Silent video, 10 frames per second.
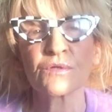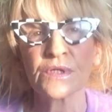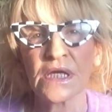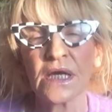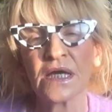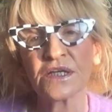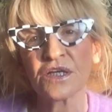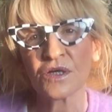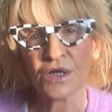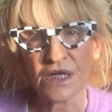looking at
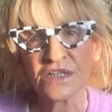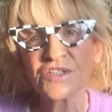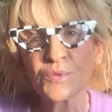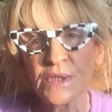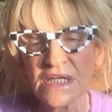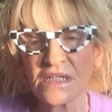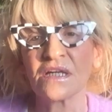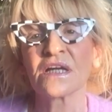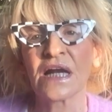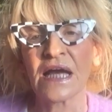your
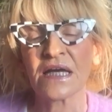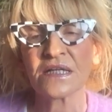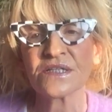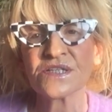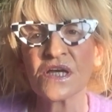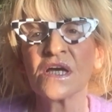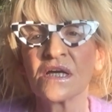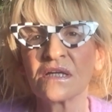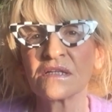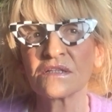adrenal glands.
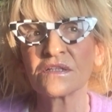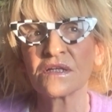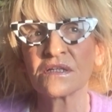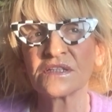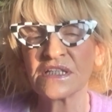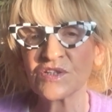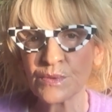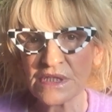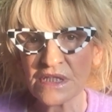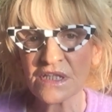The
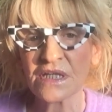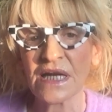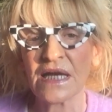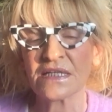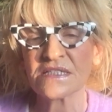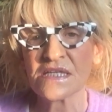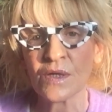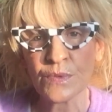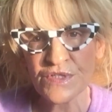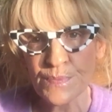adrenal glands
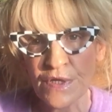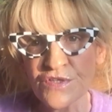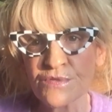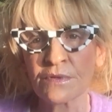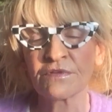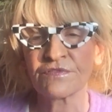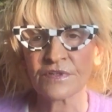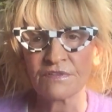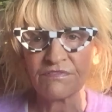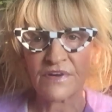are responsible
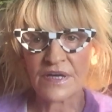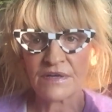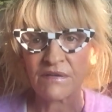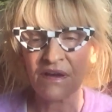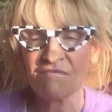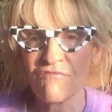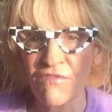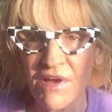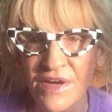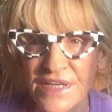for the fire and
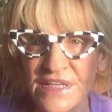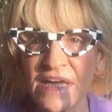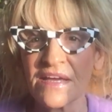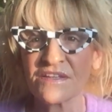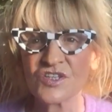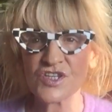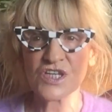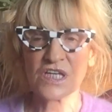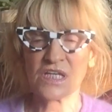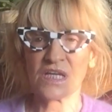flight
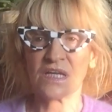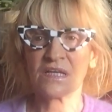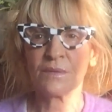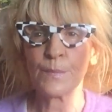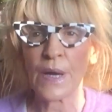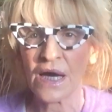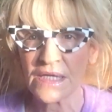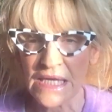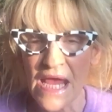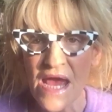engine in the
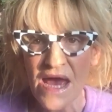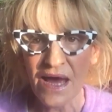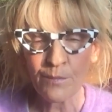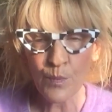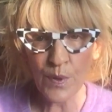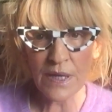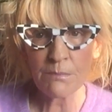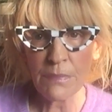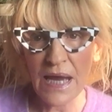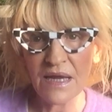body, and
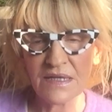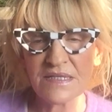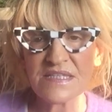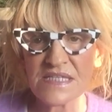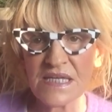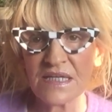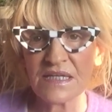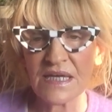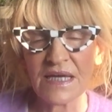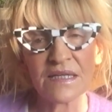bring balance
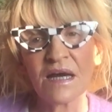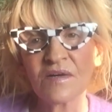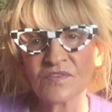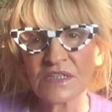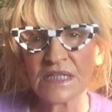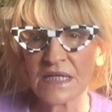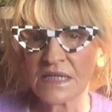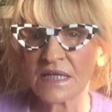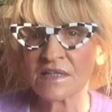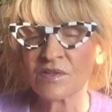in that. After
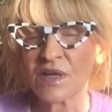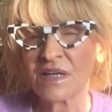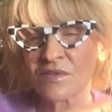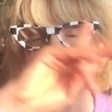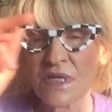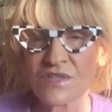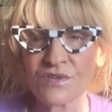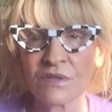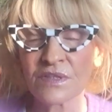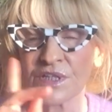that, I address
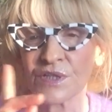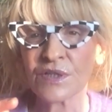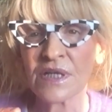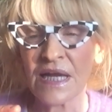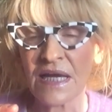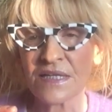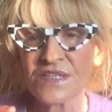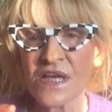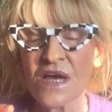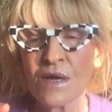all the other
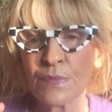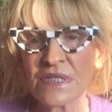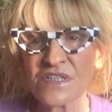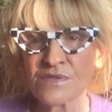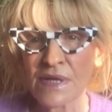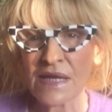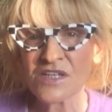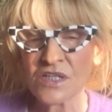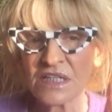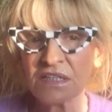glands, but
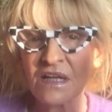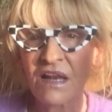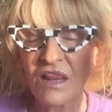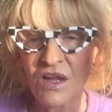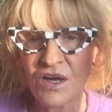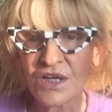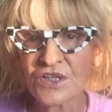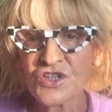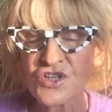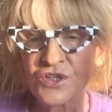especially the
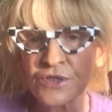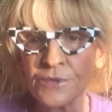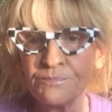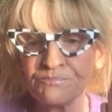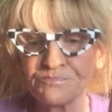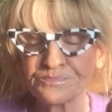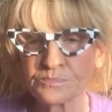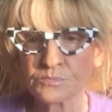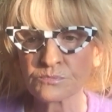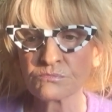larger
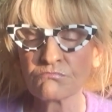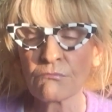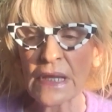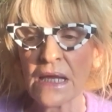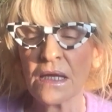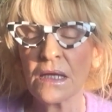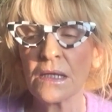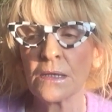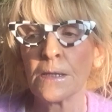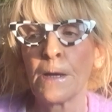
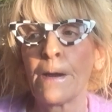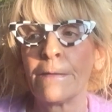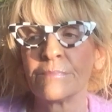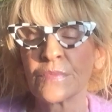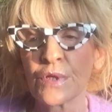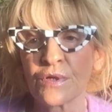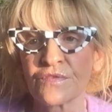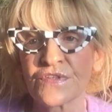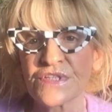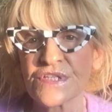
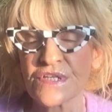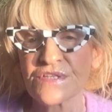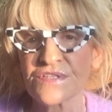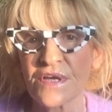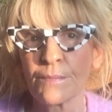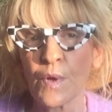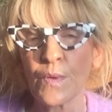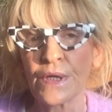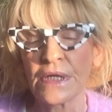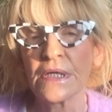nervous system,
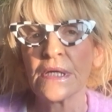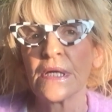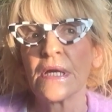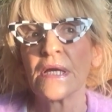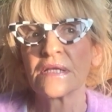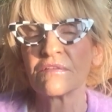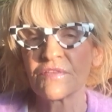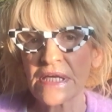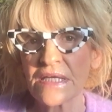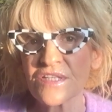or the
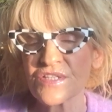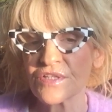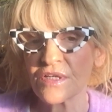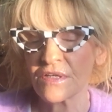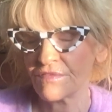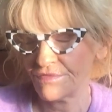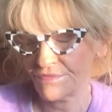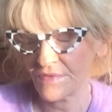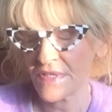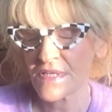vagus nerve
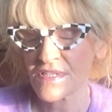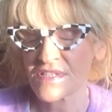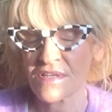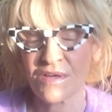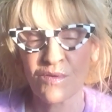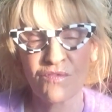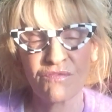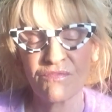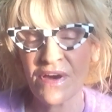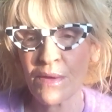is
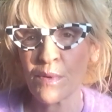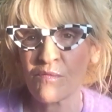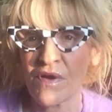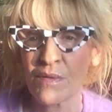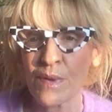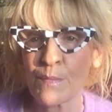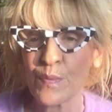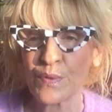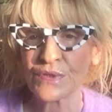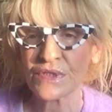very, very
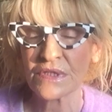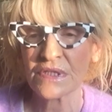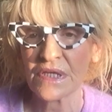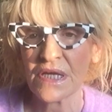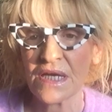important,